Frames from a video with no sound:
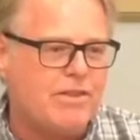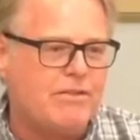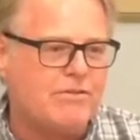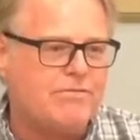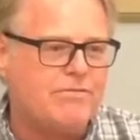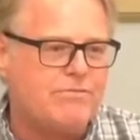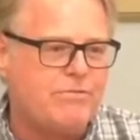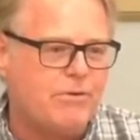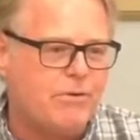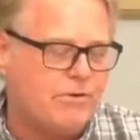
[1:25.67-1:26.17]
And the
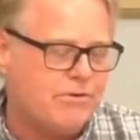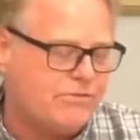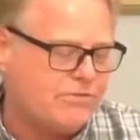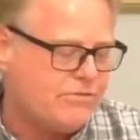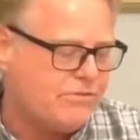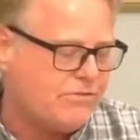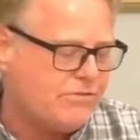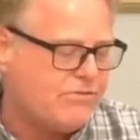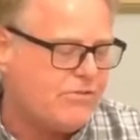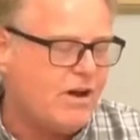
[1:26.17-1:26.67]

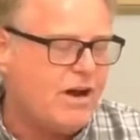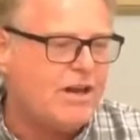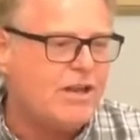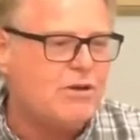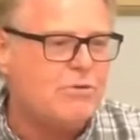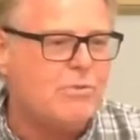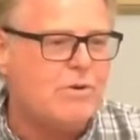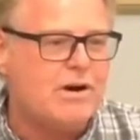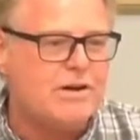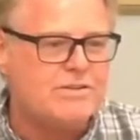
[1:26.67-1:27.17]
first
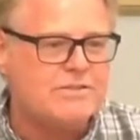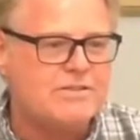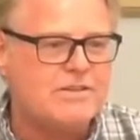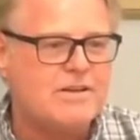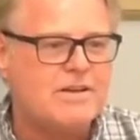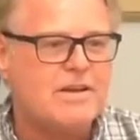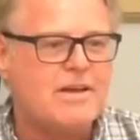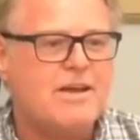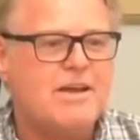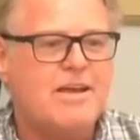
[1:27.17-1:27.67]
study
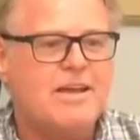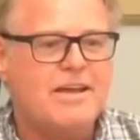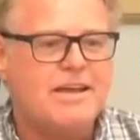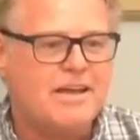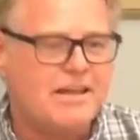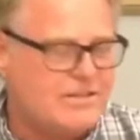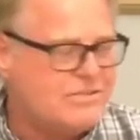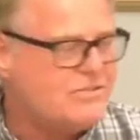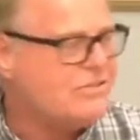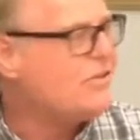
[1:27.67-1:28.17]
was,
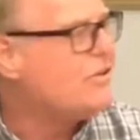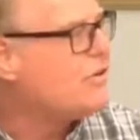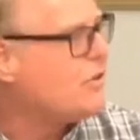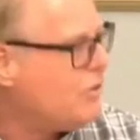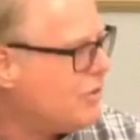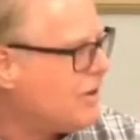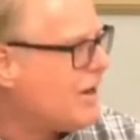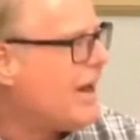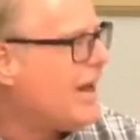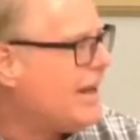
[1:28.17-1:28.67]
is it a
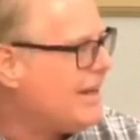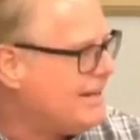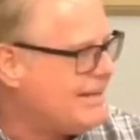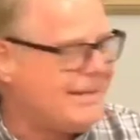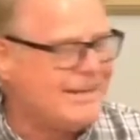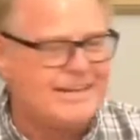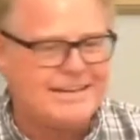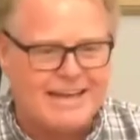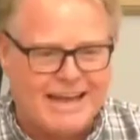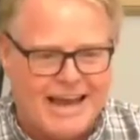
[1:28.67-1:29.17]
good
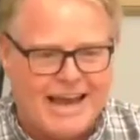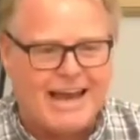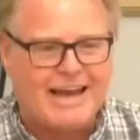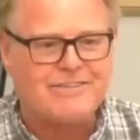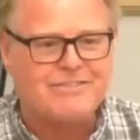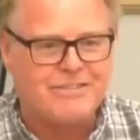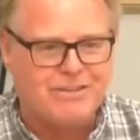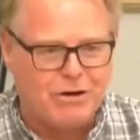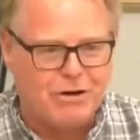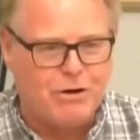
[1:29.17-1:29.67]
idea to
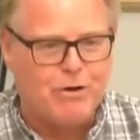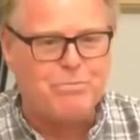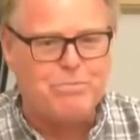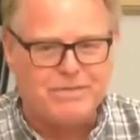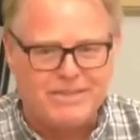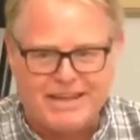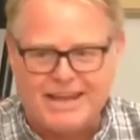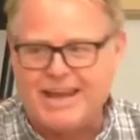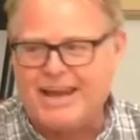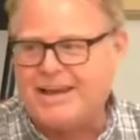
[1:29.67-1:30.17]
actually
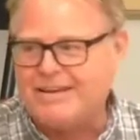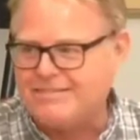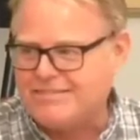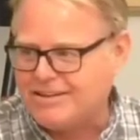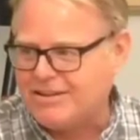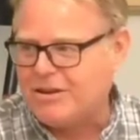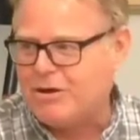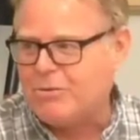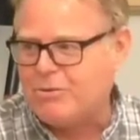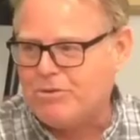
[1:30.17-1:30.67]
open the gates
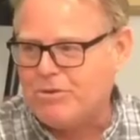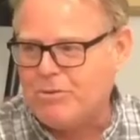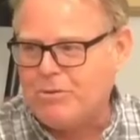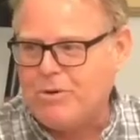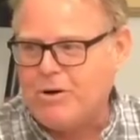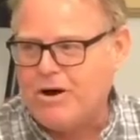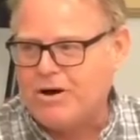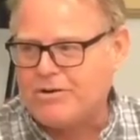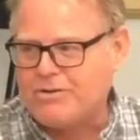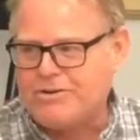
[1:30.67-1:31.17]
and lower the
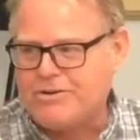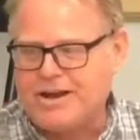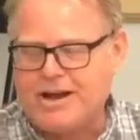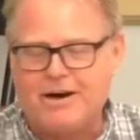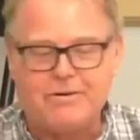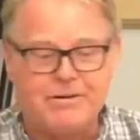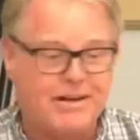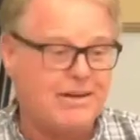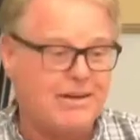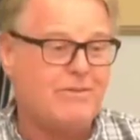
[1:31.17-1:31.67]
water down?